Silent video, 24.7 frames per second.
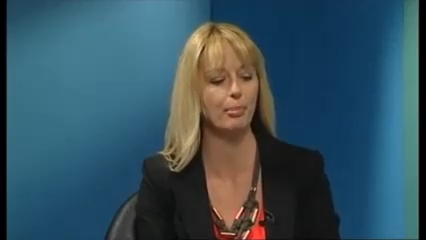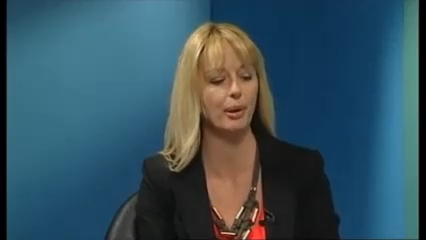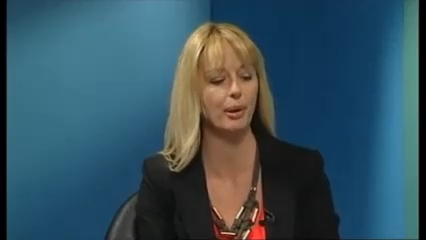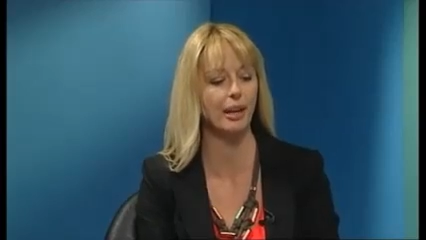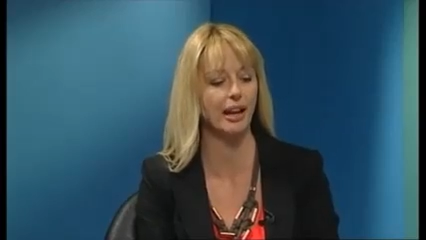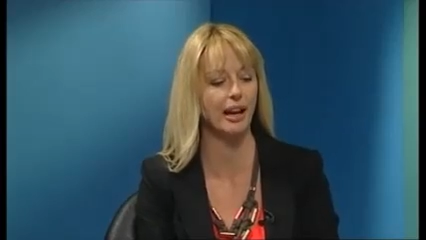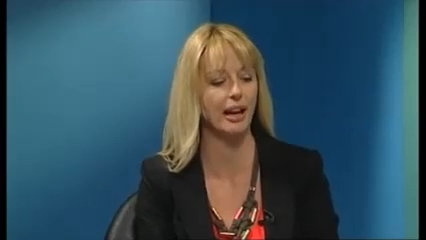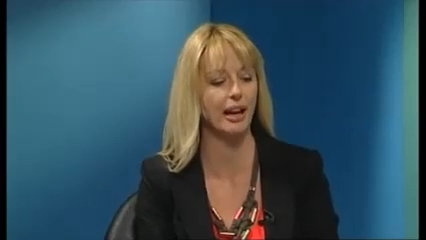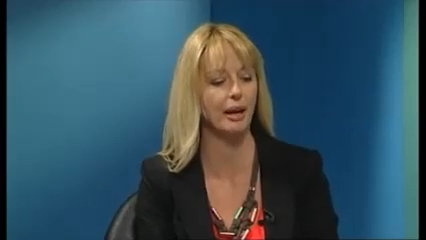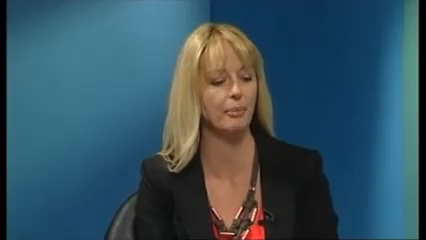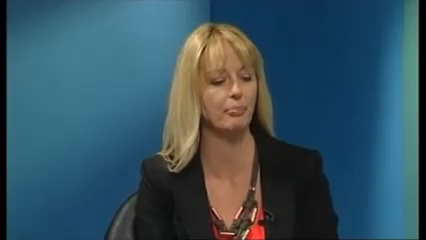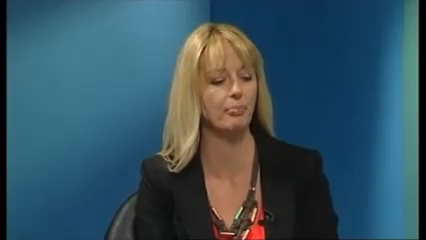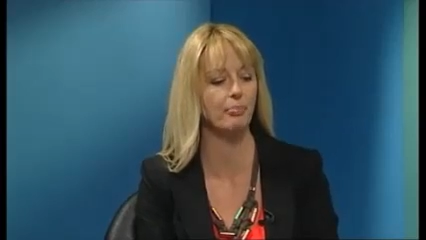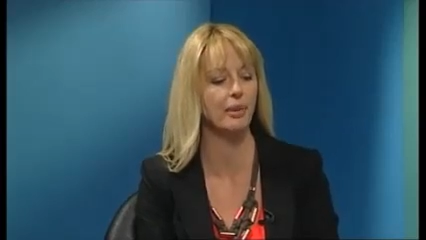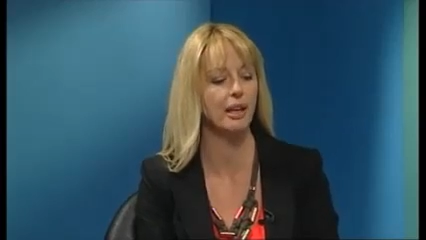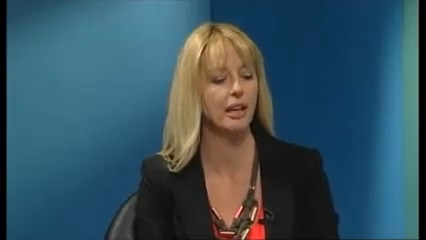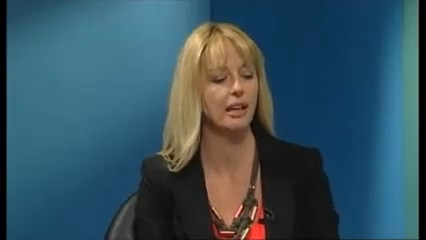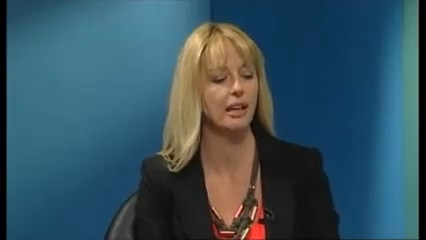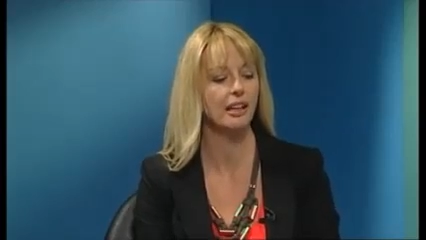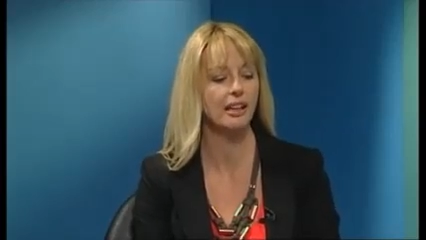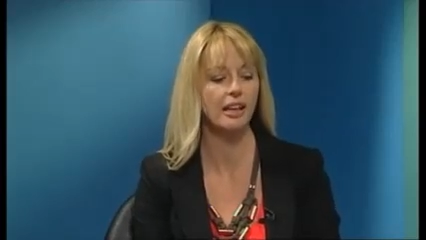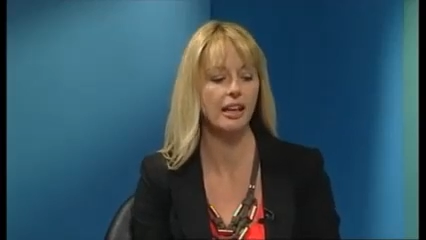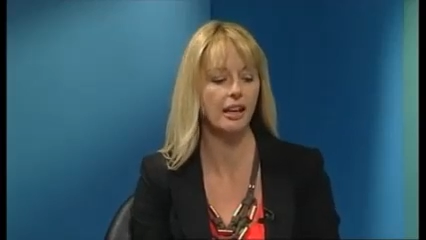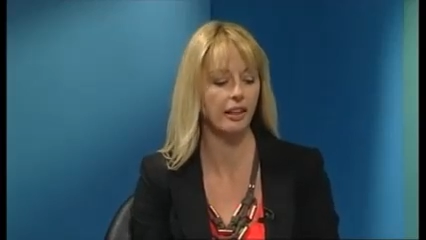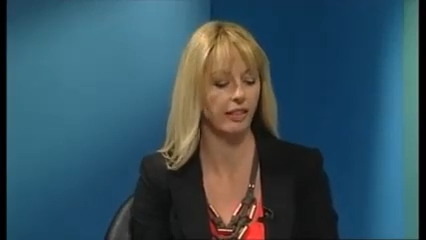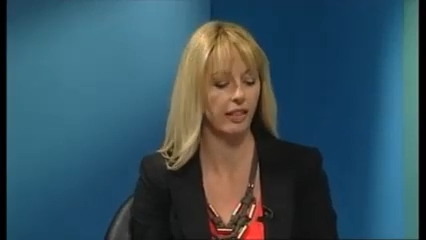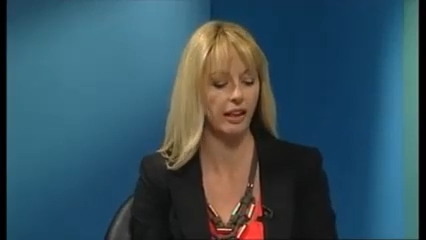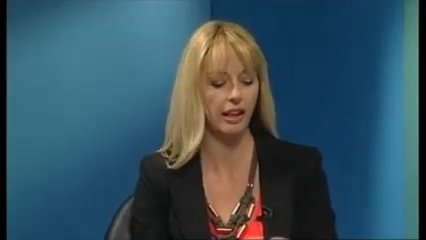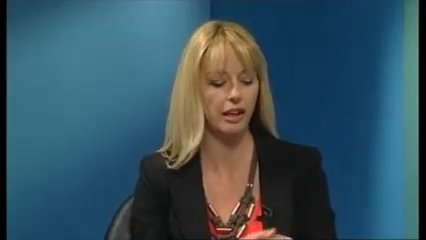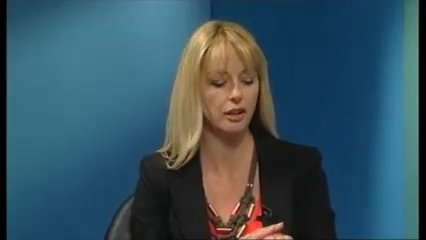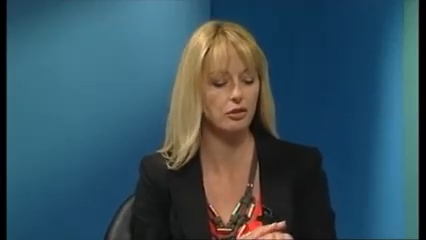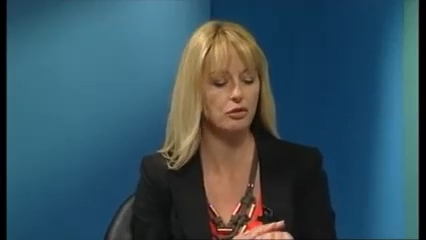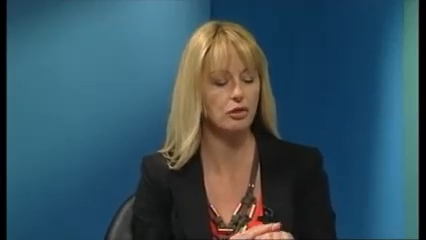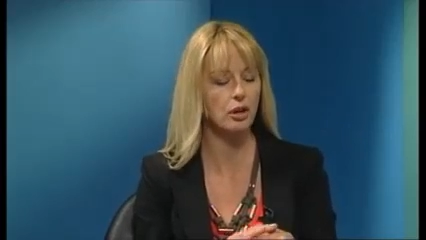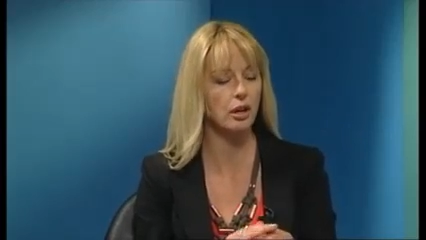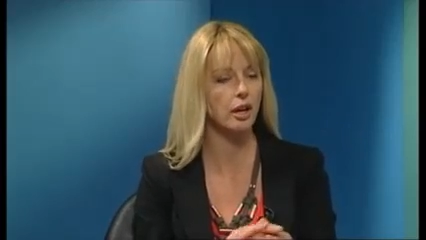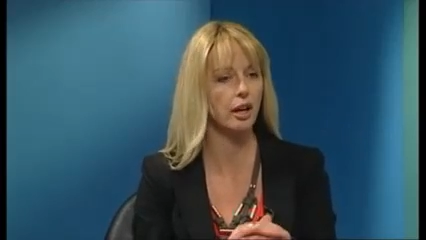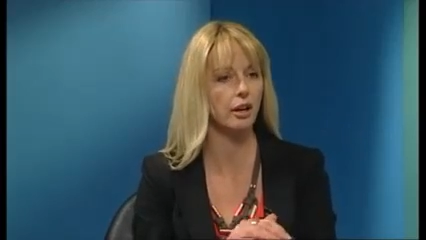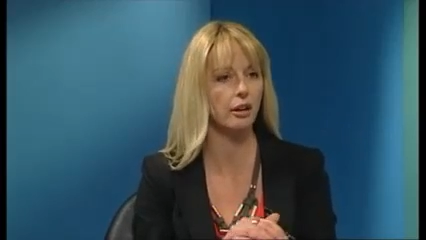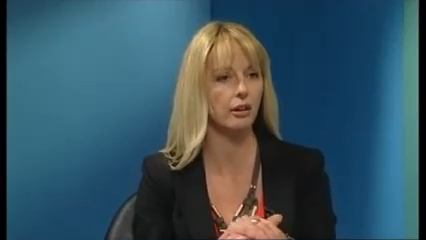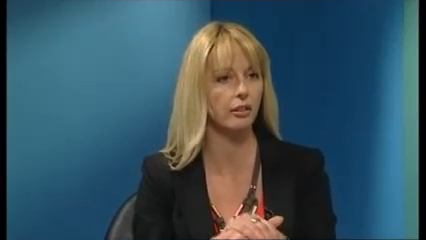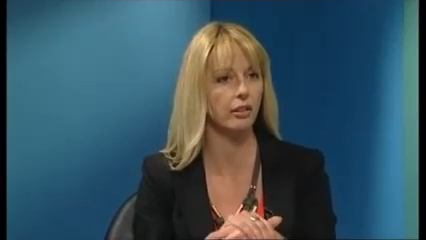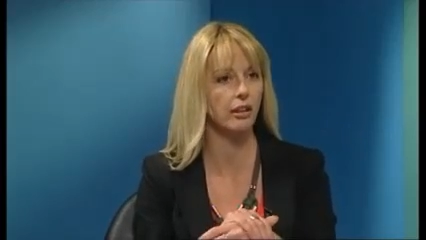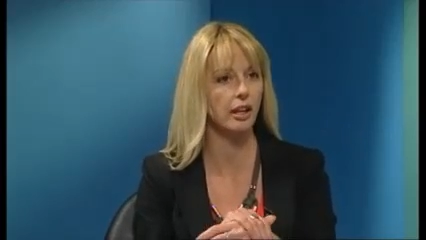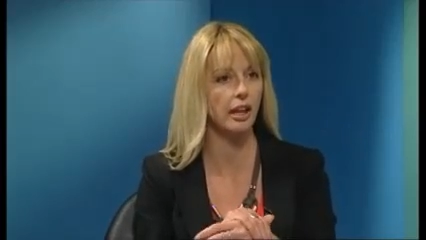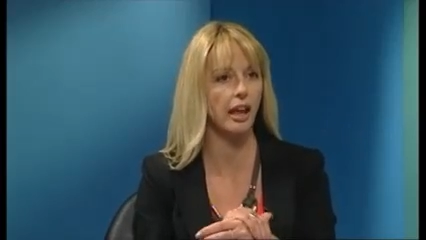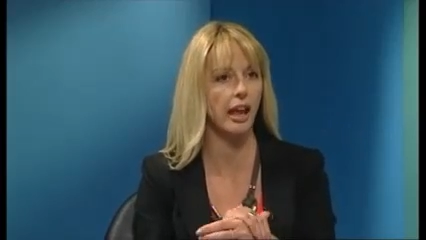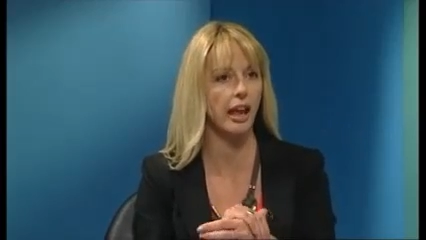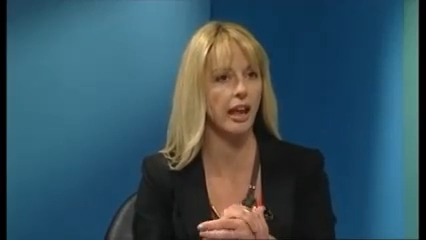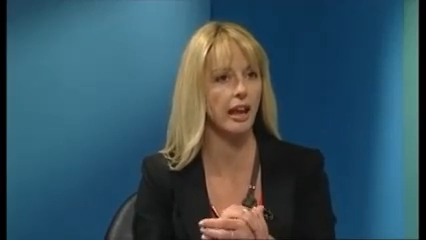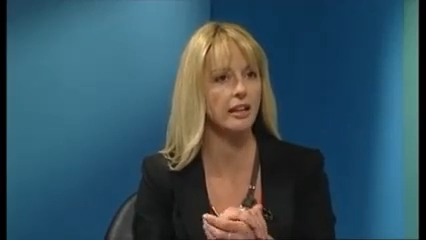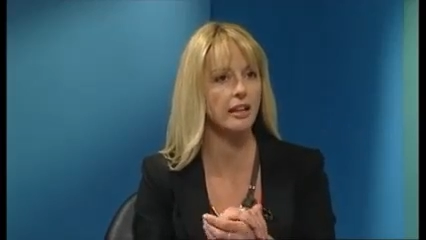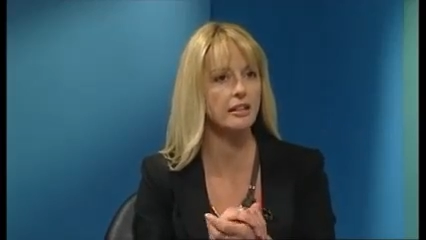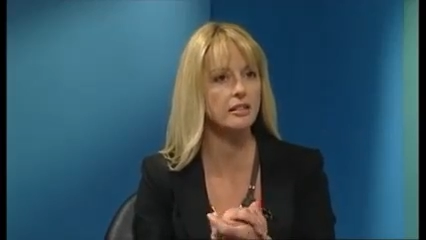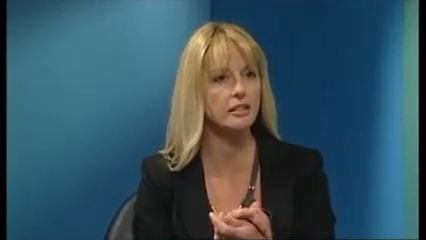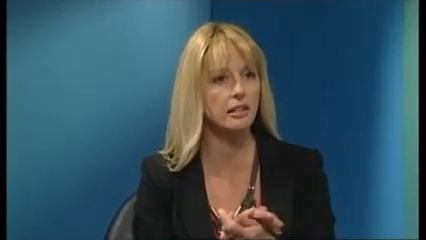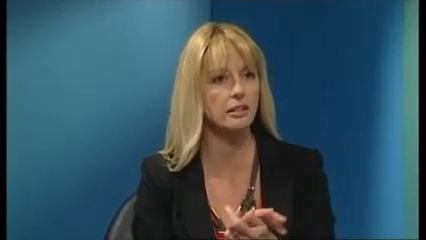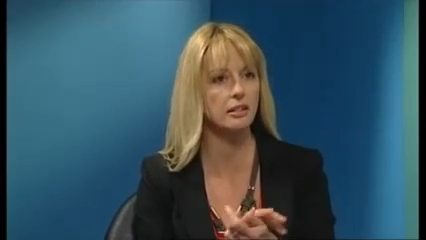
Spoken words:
But they can try it on their hands